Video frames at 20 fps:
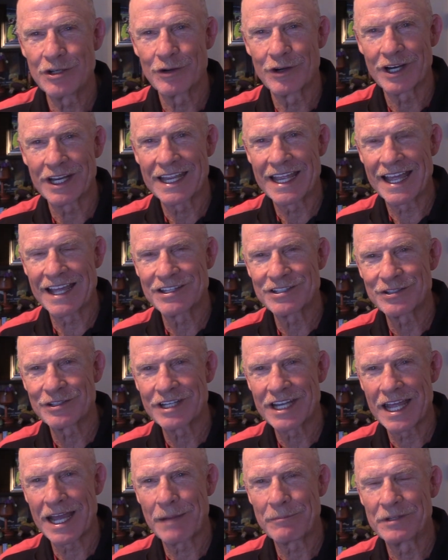or a cancer
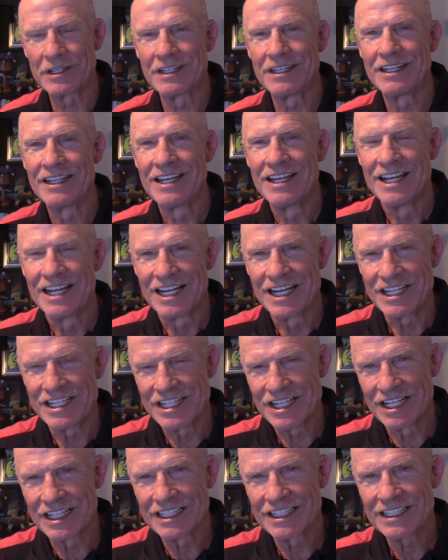captain, a
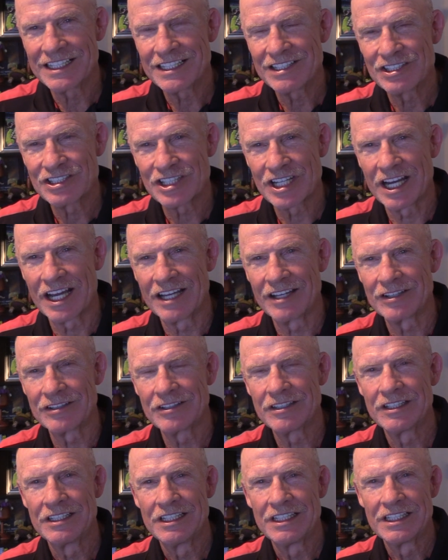young child